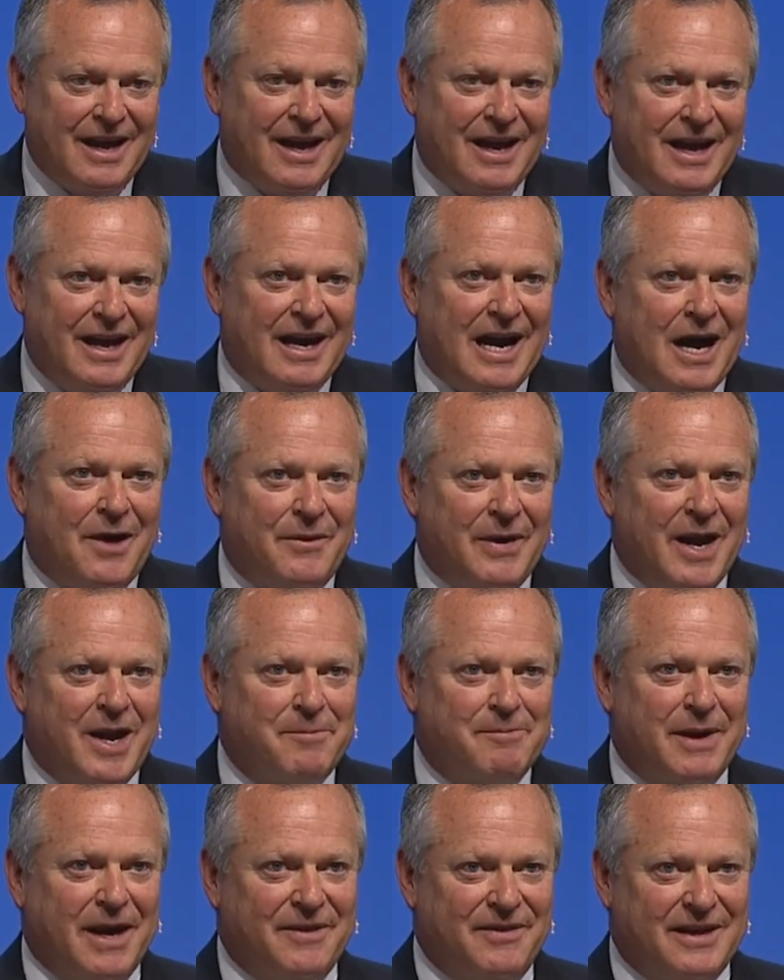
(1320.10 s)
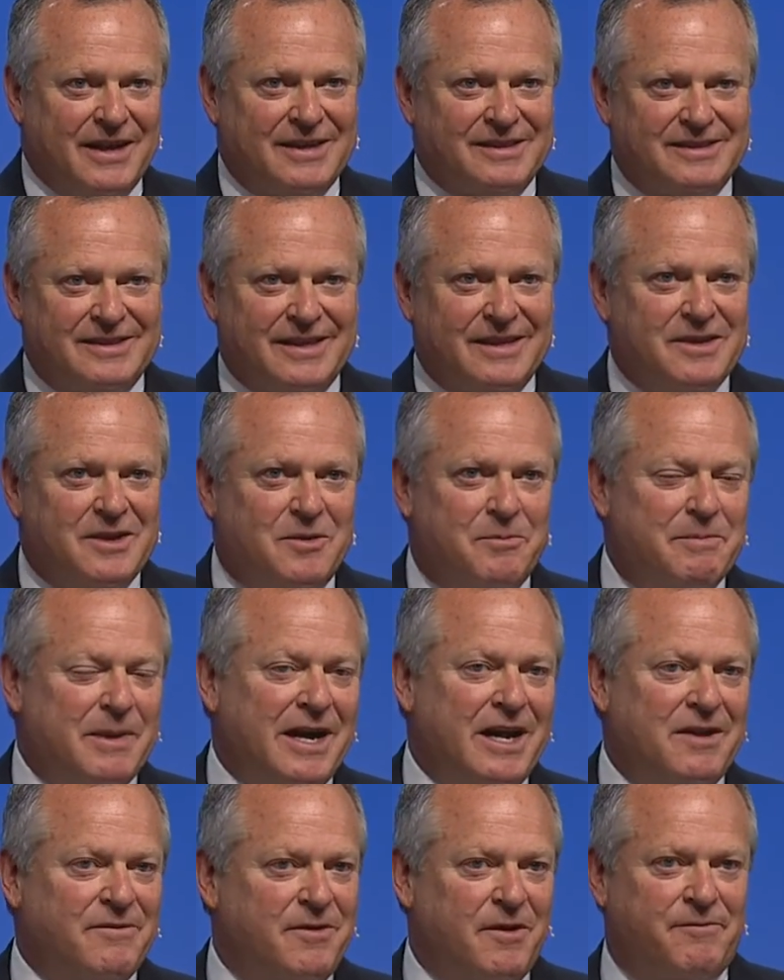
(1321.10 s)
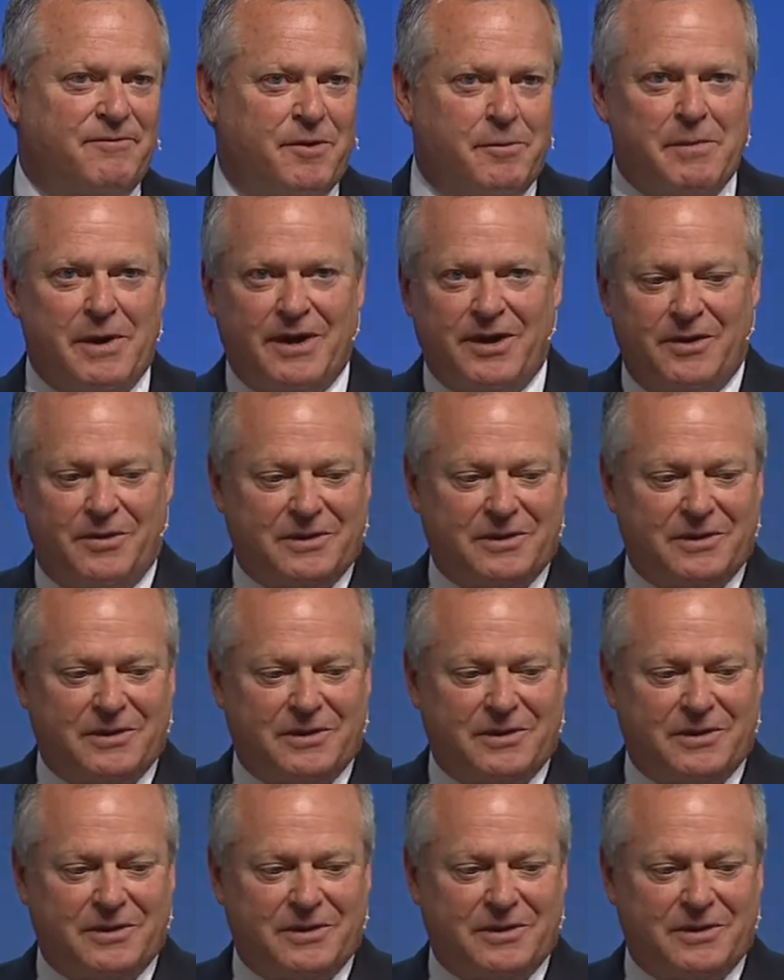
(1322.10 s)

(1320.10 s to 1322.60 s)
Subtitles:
And I would end by this. Many of you are familiar